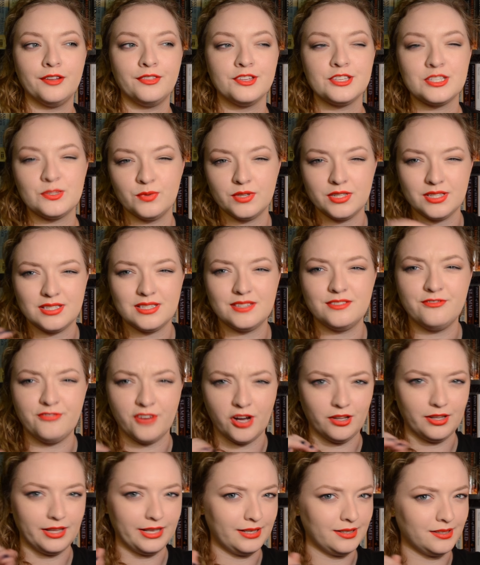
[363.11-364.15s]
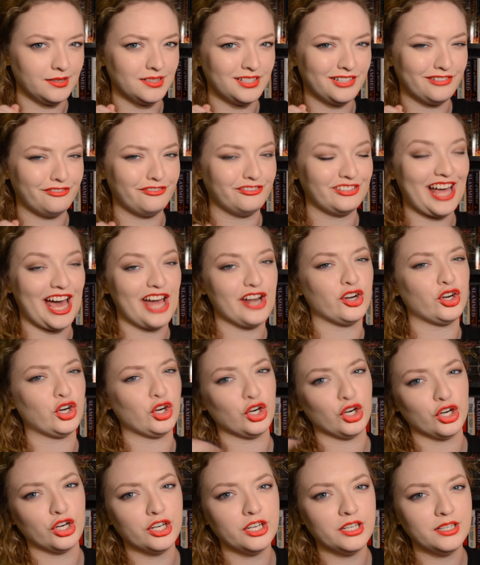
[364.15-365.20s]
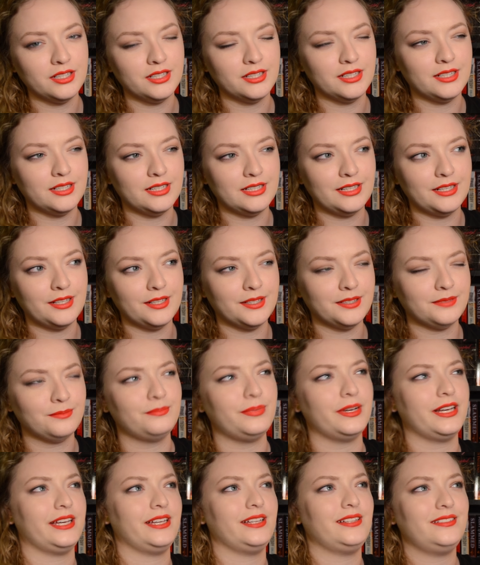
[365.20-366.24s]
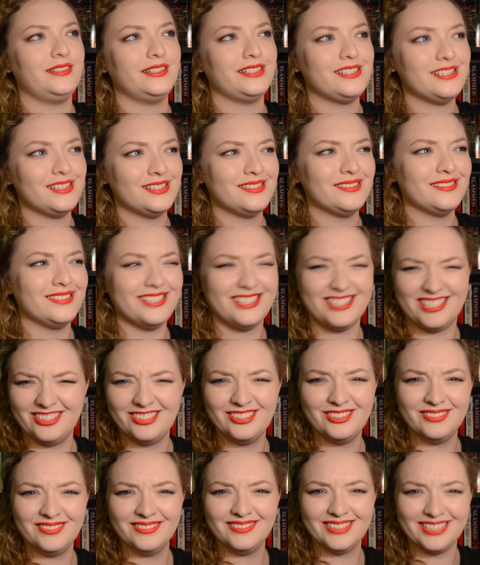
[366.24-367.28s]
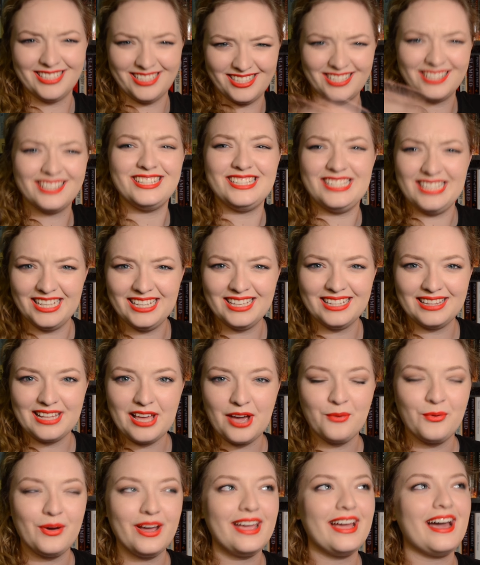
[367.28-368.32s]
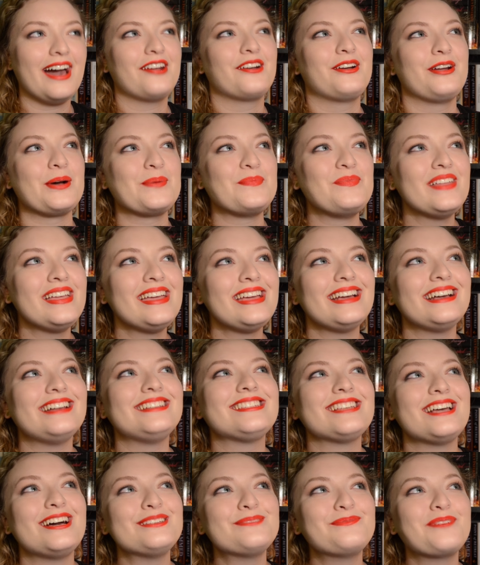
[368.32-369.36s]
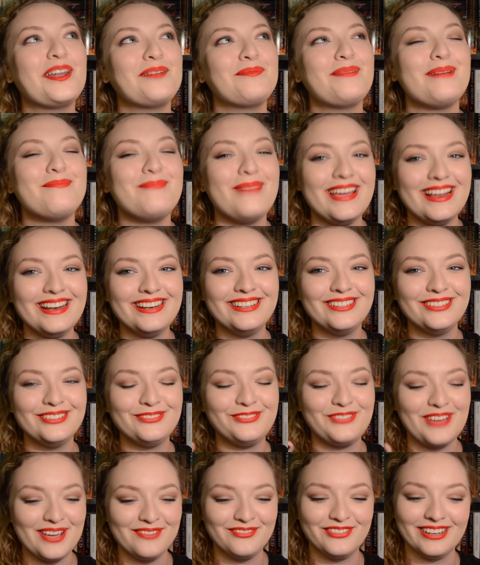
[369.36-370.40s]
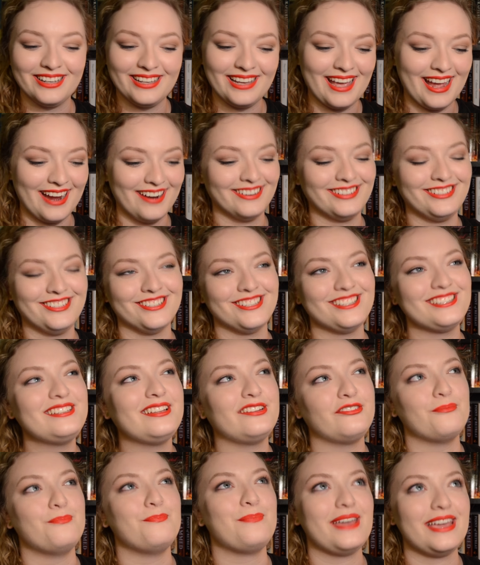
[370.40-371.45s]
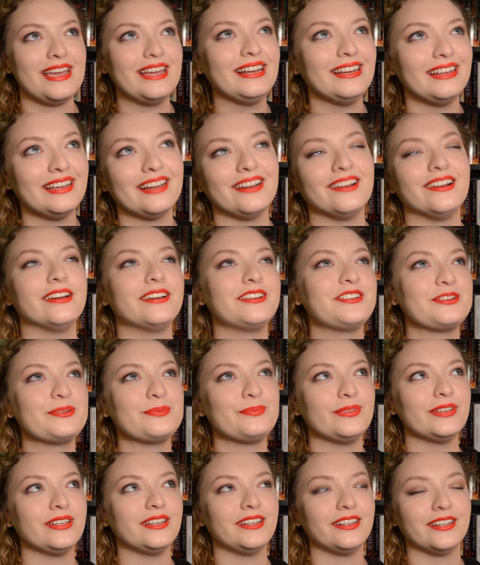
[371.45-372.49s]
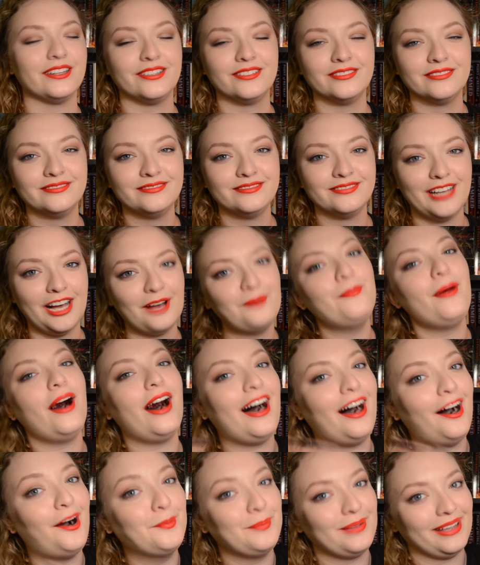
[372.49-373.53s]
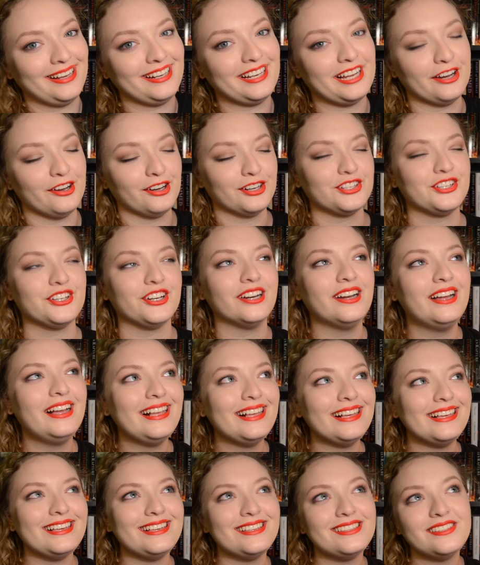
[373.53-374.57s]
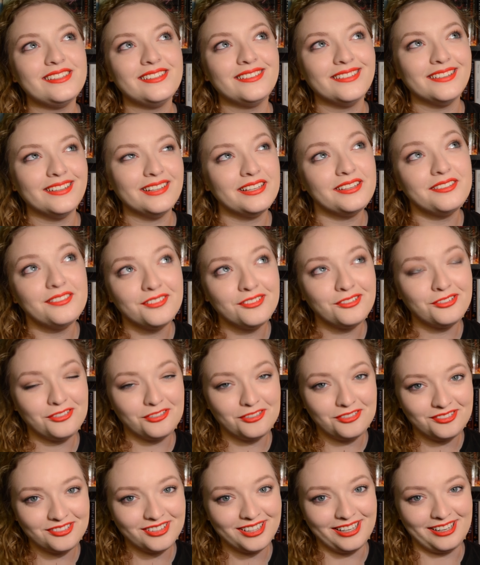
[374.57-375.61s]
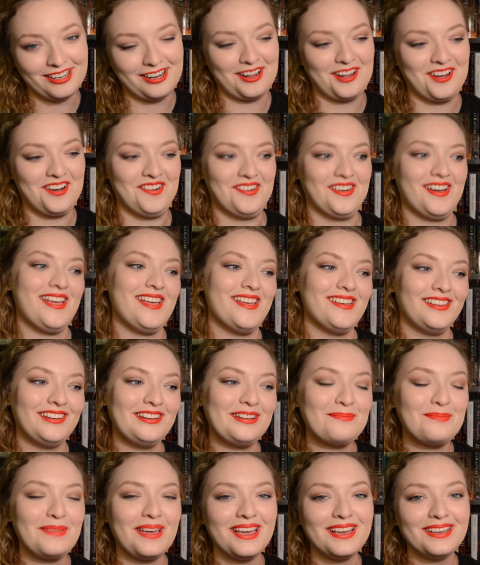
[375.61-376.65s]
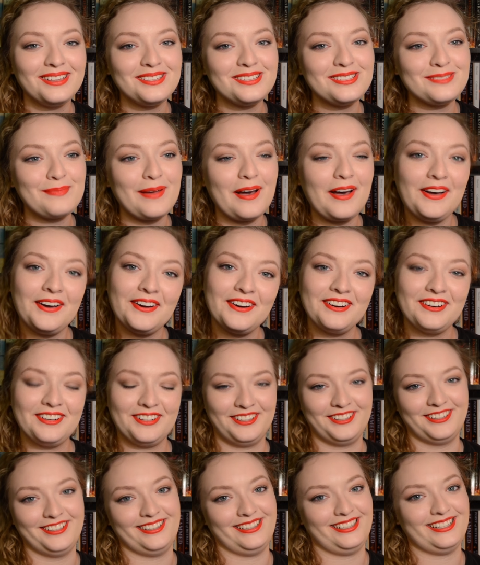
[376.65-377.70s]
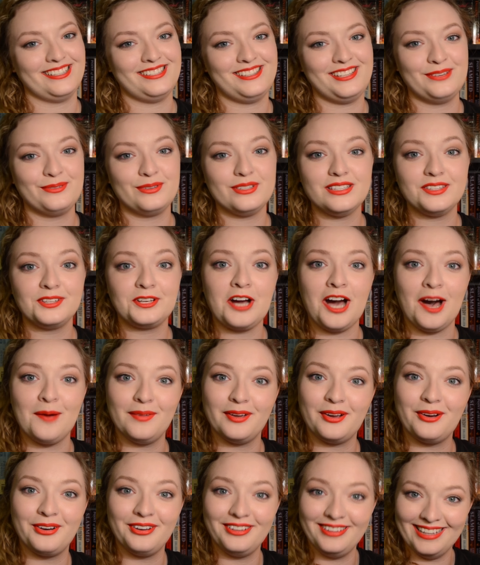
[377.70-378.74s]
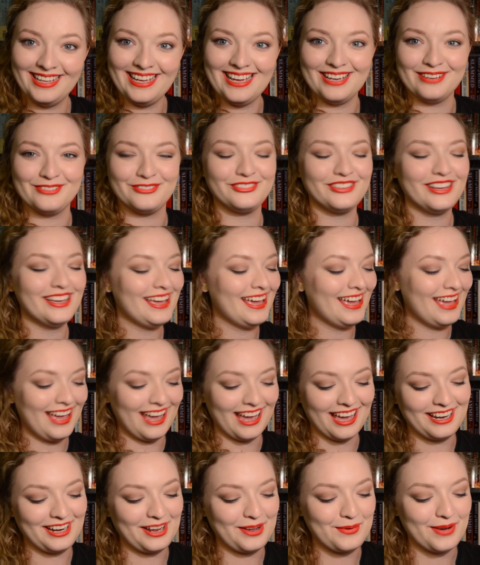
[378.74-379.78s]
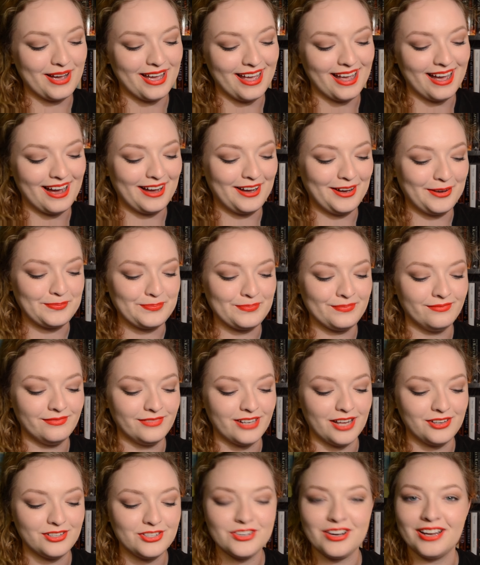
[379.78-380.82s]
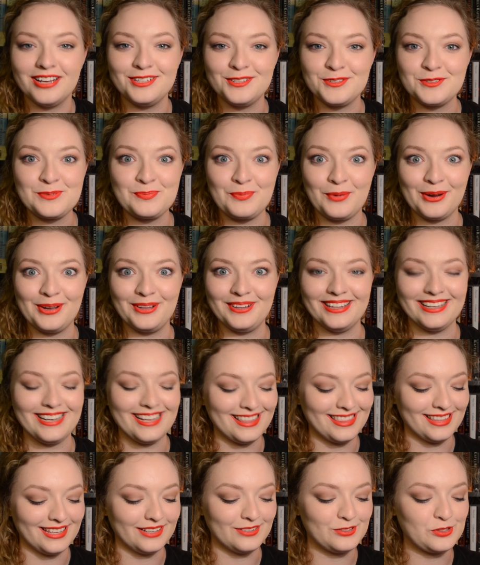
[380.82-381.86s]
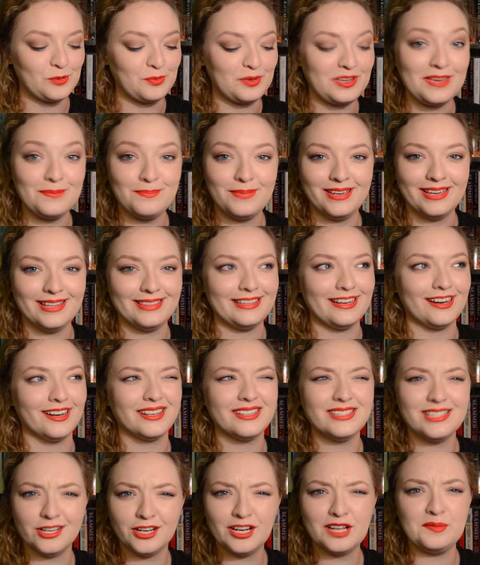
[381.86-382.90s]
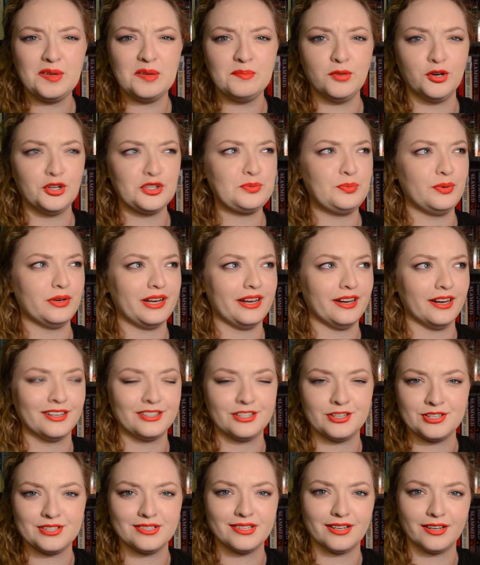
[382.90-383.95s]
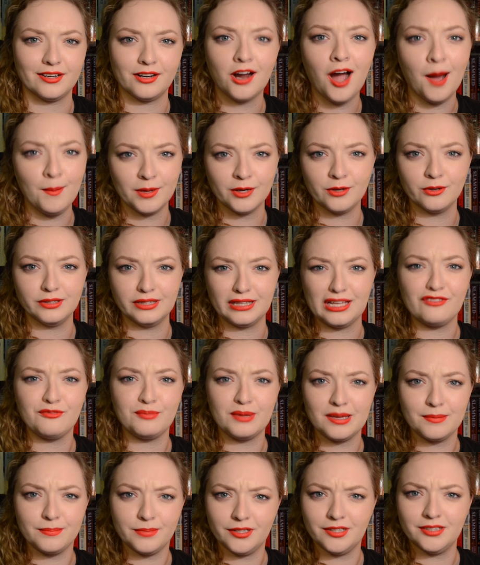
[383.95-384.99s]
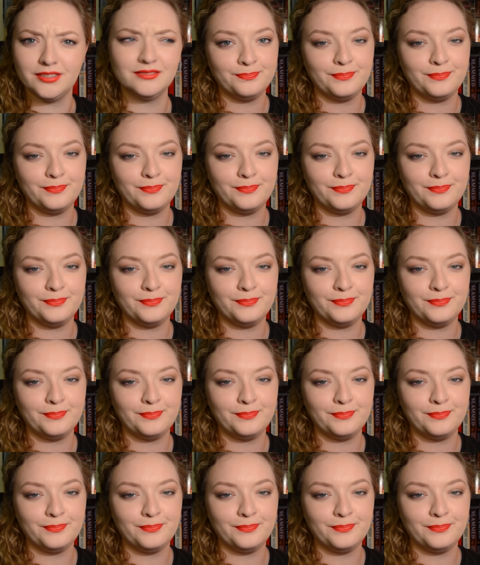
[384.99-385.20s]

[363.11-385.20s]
this one's falling flatter, but it's still addicting in that way. I don't know. It's because one of my main favorite characters, he's not a main character, but you know, a main character, isn't in the show right now, and it makes my heart hurt because he was the comic relief. Anyway, not trying to spoil anything, so I'm keeping it there because there could be multiple characters that are comic relief people.